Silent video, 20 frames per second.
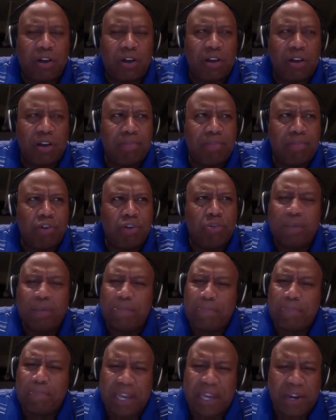called a
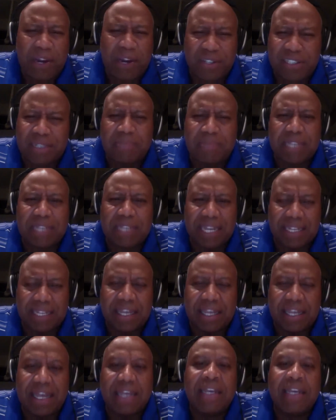blooming pear or something like
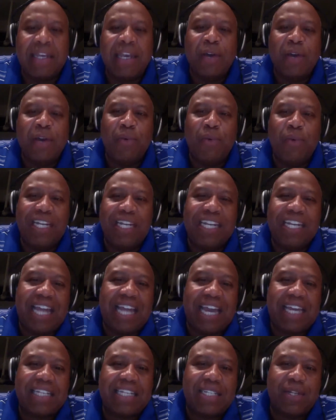that. We didn't
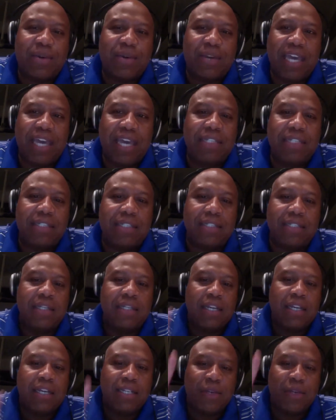like its location,
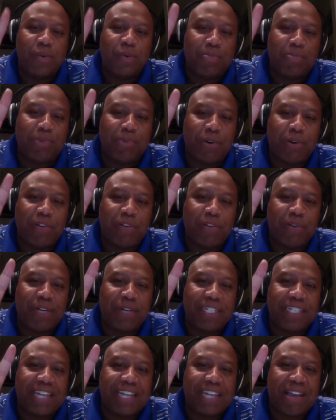so we moved it
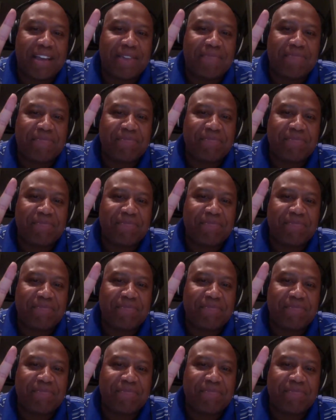one time.